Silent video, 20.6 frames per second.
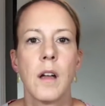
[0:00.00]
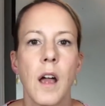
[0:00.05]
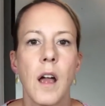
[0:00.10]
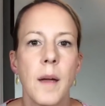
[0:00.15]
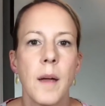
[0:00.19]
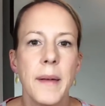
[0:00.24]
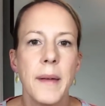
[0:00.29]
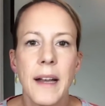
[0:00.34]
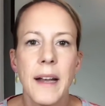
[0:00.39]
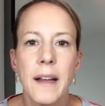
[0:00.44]

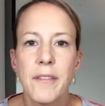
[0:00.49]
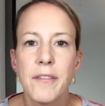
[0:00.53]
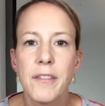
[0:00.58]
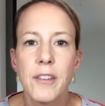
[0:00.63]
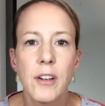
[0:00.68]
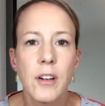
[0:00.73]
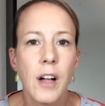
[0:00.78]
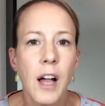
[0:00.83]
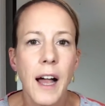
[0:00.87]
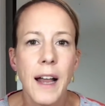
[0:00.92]
I mean, I
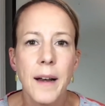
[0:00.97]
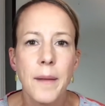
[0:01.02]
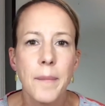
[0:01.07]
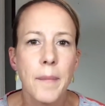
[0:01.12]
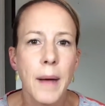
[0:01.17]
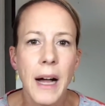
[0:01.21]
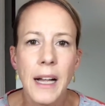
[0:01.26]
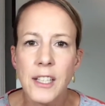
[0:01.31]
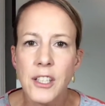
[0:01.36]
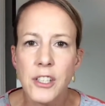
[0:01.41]
feel kind of
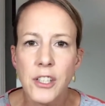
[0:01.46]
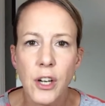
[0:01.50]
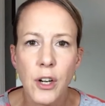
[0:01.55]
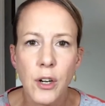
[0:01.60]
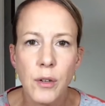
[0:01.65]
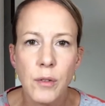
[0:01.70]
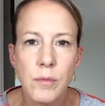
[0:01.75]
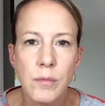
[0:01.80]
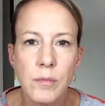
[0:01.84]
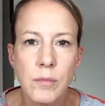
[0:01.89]

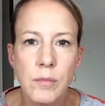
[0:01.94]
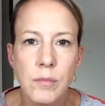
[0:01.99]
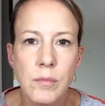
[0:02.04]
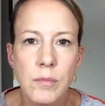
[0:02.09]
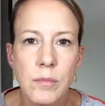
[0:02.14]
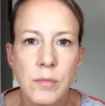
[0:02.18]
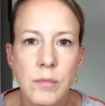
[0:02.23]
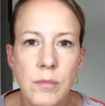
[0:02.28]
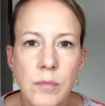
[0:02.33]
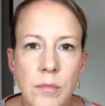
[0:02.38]
macho.
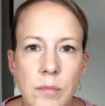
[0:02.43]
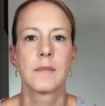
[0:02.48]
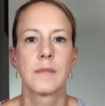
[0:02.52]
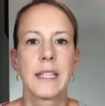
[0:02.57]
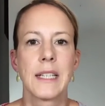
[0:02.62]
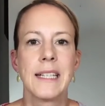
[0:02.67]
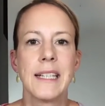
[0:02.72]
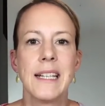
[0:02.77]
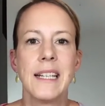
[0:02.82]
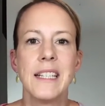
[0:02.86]

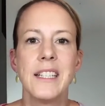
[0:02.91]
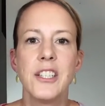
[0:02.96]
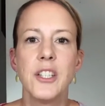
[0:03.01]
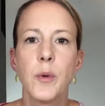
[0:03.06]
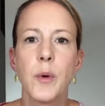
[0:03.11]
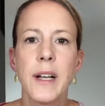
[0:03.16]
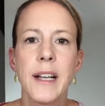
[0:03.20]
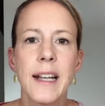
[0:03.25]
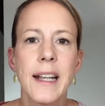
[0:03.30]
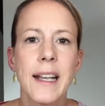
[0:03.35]
Do
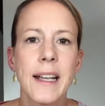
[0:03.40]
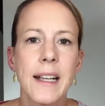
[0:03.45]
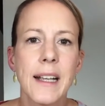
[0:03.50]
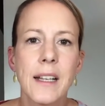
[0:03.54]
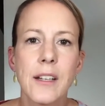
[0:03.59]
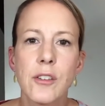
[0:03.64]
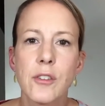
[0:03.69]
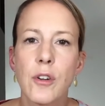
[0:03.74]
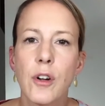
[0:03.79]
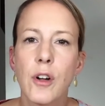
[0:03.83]
you want to get
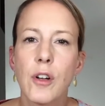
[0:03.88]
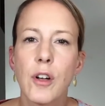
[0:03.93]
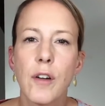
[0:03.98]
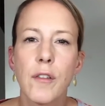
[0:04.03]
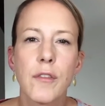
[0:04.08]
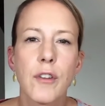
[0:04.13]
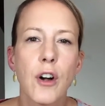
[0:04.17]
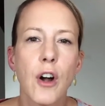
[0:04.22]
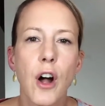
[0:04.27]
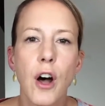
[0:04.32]
control
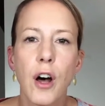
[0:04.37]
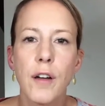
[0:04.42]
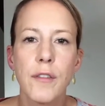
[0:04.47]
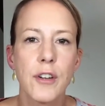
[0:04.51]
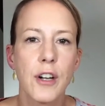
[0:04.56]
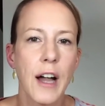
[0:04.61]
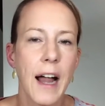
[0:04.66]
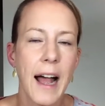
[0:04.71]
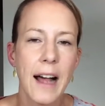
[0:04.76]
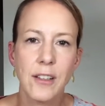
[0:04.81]
over all of
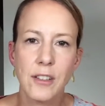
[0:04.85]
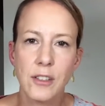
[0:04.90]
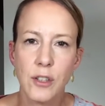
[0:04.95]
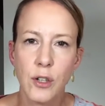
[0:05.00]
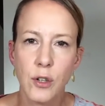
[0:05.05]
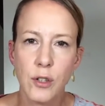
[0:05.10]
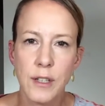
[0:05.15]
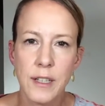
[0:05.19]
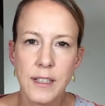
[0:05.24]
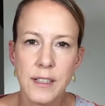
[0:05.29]
your
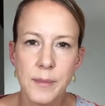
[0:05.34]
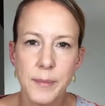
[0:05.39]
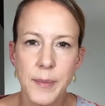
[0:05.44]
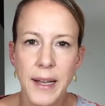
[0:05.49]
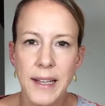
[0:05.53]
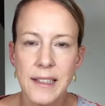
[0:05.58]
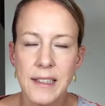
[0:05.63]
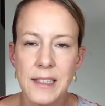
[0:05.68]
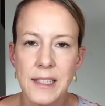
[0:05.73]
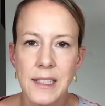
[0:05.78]
household
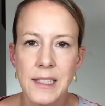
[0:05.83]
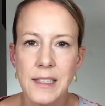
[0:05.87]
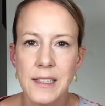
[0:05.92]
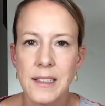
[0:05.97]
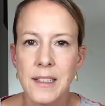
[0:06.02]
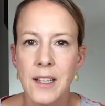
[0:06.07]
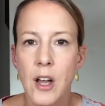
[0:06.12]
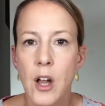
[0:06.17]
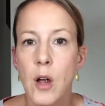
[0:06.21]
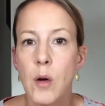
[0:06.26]

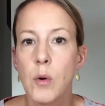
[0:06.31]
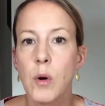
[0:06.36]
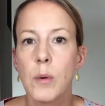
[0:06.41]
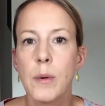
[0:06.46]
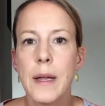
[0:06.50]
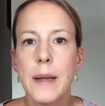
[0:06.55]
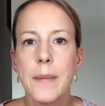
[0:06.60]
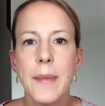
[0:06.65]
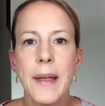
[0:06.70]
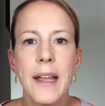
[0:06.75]
expenses? Well,
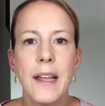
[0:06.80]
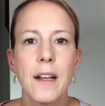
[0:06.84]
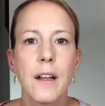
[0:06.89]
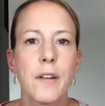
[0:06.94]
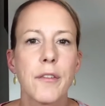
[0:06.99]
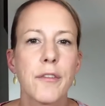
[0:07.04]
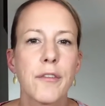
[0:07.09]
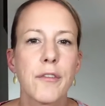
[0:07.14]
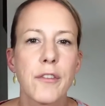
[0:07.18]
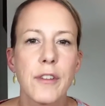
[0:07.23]
we made a
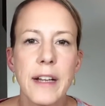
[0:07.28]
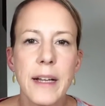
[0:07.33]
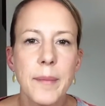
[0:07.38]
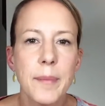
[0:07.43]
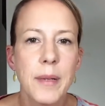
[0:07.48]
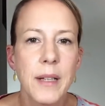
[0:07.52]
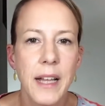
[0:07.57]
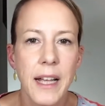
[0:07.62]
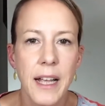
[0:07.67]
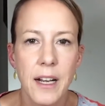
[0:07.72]
free
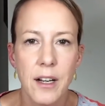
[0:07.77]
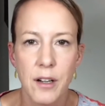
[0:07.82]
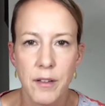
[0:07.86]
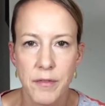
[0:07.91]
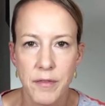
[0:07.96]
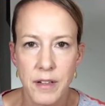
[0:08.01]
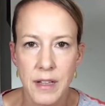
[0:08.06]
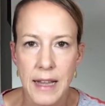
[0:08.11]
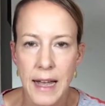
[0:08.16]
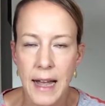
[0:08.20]
planner
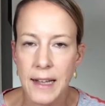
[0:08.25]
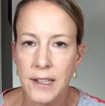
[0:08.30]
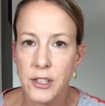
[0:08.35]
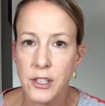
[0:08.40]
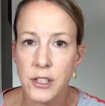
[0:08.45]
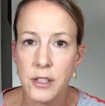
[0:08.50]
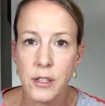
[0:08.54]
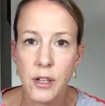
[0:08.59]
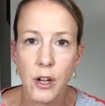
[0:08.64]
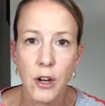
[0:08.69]
for that.
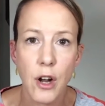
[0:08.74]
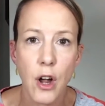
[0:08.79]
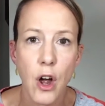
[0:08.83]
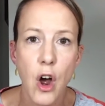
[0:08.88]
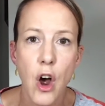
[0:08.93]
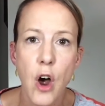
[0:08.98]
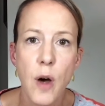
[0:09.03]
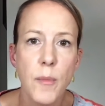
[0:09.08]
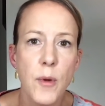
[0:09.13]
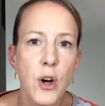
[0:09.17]
Just go to
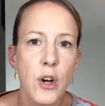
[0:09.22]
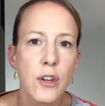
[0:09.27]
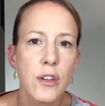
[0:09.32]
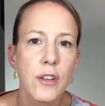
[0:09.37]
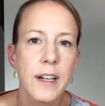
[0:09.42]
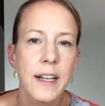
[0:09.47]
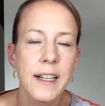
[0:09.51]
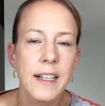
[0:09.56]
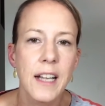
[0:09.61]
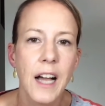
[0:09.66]

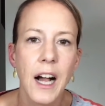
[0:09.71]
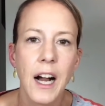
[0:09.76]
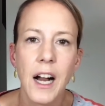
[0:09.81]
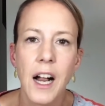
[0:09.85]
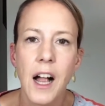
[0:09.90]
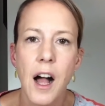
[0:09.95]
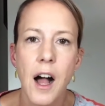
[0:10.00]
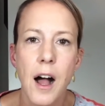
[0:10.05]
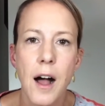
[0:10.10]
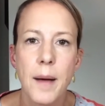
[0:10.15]

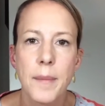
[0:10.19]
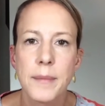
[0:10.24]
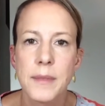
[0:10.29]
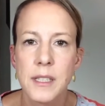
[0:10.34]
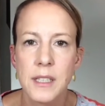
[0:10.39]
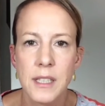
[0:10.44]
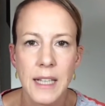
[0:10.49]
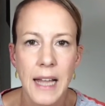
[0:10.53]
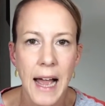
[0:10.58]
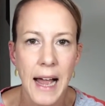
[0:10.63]

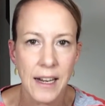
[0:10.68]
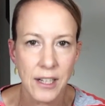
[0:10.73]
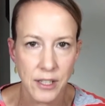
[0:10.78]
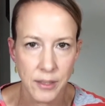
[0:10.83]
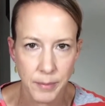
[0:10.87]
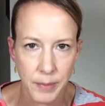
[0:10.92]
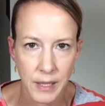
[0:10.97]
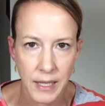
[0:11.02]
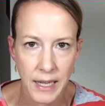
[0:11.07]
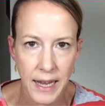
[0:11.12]

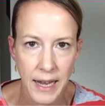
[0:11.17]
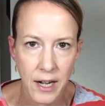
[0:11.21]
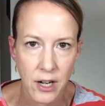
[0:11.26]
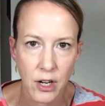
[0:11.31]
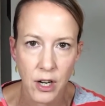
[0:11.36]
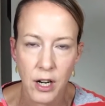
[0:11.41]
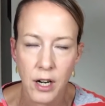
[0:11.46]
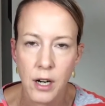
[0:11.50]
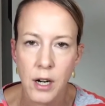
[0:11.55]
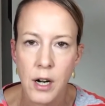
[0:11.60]

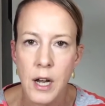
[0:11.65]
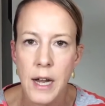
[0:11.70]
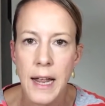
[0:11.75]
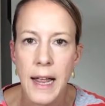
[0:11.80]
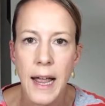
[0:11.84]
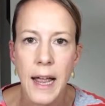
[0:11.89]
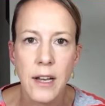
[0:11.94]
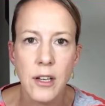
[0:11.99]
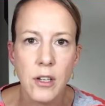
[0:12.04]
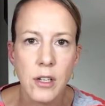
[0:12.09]
homeownering.com/planner
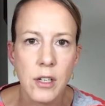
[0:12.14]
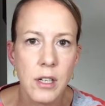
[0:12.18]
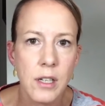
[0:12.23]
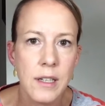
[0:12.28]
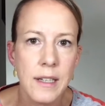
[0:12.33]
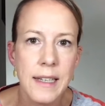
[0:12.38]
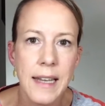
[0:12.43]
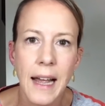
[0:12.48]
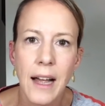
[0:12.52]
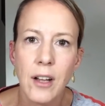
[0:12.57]
and you
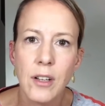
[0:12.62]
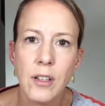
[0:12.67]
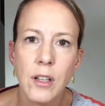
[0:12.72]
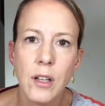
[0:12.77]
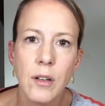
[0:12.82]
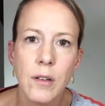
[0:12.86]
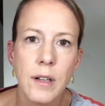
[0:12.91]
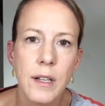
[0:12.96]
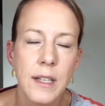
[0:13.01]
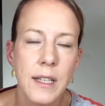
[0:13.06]
can
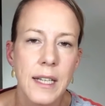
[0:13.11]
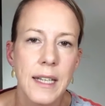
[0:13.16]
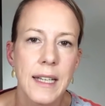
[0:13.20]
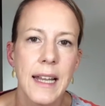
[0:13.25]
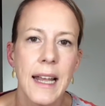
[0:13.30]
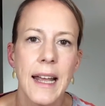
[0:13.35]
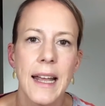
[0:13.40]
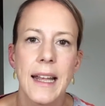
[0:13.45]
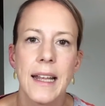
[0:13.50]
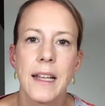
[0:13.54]
download it
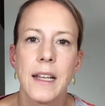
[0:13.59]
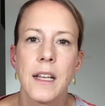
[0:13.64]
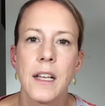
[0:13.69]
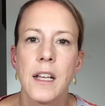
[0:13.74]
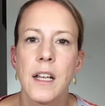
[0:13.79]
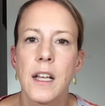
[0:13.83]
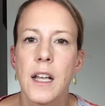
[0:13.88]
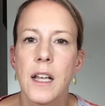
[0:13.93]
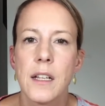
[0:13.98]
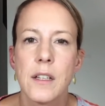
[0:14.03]
today.
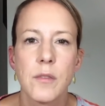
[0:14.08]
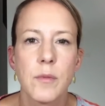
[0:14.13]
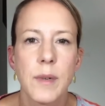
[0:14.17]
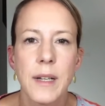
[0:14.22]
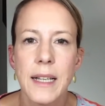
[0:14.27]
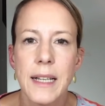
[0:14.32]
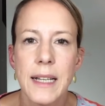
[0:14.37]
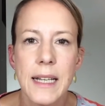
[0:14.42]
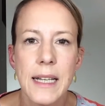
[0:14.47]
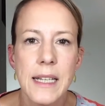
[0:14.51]
It's
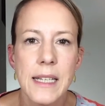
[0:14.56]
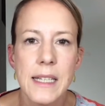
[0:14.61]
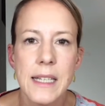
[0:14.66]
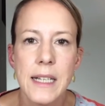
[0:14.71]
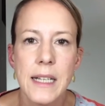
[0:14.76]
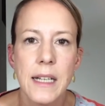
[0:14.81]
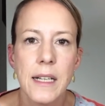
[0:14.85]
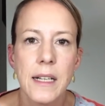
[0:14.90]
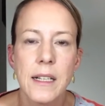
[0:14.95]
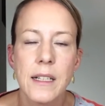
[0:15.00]
really
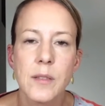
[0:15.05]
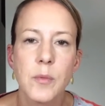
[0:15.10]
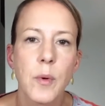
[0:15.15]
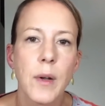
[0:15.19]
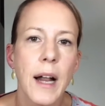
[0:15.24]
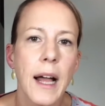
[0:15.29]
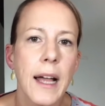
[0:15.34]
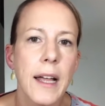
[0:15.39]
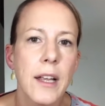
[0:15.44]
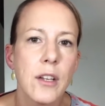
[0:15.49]
easy, and it's
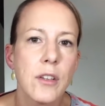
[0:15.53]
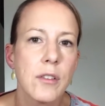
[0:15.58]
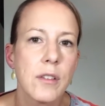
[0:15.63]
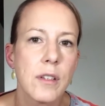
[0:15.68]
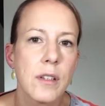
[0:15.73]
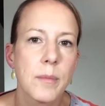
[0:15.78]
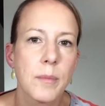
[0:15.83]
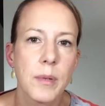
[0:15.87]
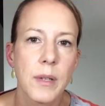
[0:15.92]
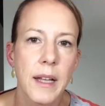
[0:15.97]
what I use
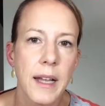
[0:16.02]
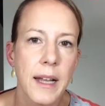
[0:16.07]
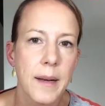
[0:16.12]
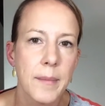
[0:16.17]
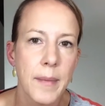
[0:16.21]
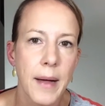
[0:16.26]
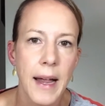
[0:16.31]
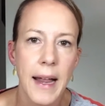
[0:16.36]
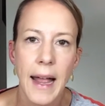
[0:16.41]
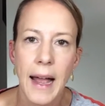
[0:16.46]
to
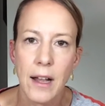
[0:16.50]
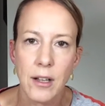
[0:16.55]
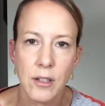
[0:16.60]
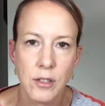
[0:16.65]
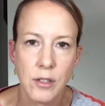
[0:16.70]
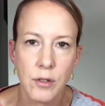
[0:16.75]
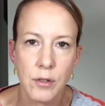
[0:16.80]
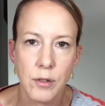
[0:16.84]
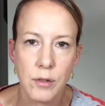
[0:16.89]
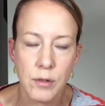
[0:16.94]
plan my
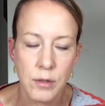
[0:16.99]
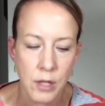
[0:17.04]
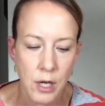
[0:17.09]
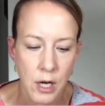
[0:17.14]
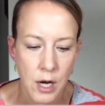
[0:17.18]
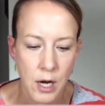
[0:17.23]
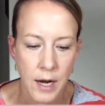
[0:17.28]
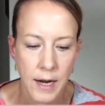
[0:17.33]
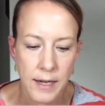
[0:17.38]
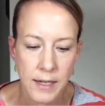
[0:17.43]
household
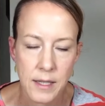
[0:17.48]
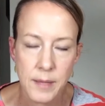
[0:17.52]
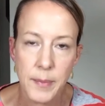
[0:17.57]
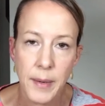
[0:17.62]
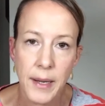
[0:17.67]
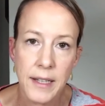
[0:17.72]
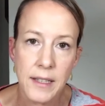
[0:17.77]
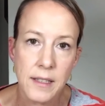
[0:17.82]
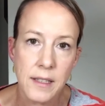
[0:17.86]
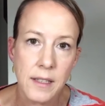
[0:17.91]

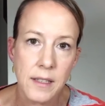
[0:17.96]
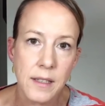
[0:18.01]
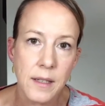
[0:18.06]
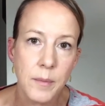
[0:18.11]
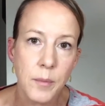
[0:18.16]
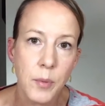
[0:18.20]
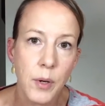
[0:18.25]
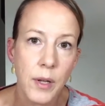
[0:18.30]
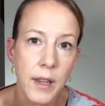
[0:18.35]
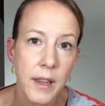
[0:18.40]
expenses
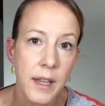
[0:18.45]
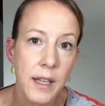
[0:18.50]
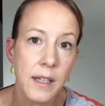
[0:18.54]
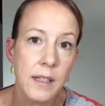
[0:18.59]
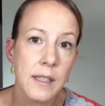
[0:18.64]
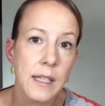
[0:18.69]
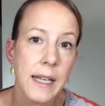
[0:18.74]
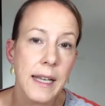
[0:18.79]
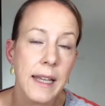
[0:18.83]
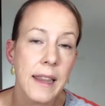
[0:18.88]
and put
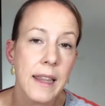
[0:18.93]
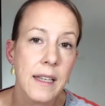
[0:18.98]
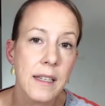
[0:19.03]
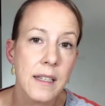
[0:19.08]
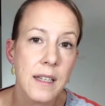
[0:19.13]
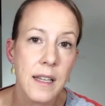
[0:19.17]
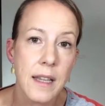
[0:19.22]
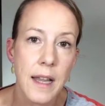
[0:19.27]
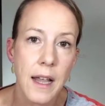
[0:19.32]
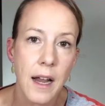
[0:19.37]
things like
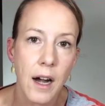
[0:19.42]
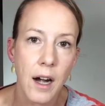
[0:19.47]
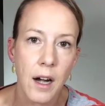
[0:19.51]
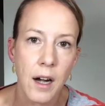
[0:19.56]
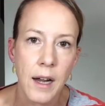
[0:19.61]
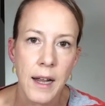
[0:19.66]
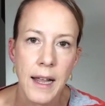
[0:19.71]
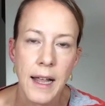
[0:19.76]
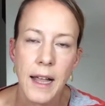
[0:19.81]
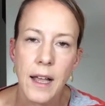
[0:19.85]
this in there,
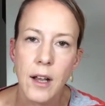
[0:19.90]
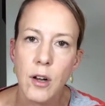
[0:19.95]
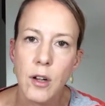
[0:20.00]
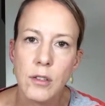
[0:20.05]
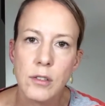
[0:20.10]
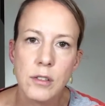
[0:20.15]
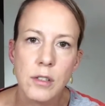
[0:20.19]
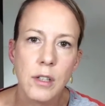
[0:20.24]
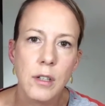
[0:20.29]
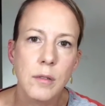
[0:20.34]
and
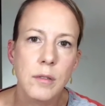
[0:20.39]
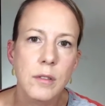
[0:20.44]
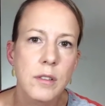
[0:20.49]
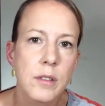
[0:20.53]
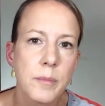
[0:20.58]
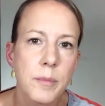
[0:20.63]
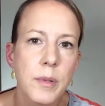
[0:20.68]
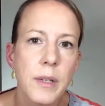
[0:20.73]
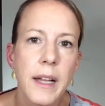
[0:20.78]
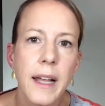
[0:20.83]
also to
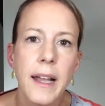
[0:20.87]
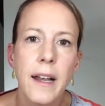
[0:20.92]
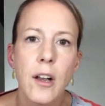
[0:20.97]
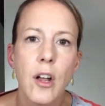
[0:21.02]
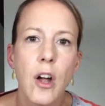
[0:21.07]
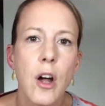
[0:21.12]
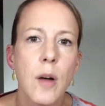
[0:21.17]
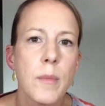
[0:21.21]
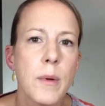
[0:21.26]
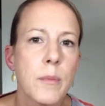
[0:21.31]
plan
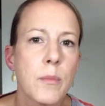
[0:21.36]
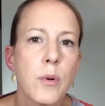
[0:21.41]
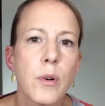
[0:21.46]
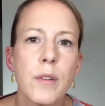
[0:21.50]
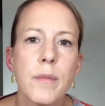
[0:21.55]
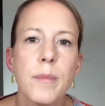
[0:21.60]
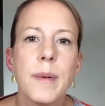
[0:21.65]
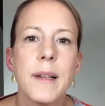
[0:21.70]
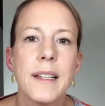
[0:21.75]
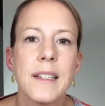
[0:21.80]
home
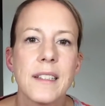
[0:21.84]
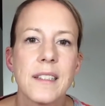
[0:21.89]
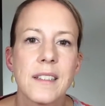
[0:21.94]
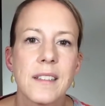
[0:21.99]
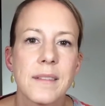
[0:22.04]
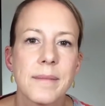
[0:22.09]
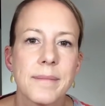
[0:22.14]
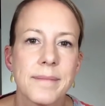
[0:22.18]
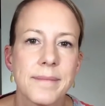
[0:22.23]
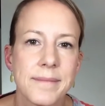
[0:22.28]
improvements.